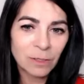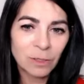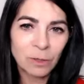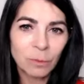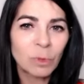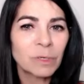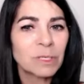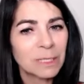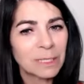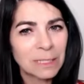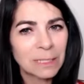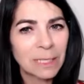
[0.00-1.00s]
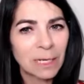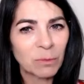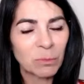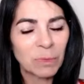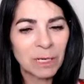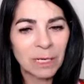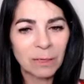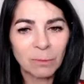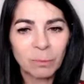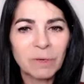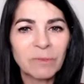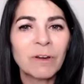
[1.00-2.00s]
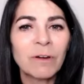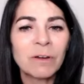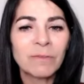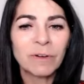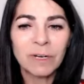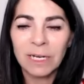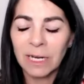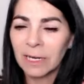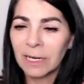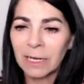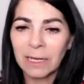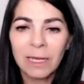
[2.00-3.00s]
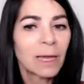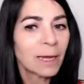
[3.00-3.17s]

You know, what does consent mean? Be very, very clear.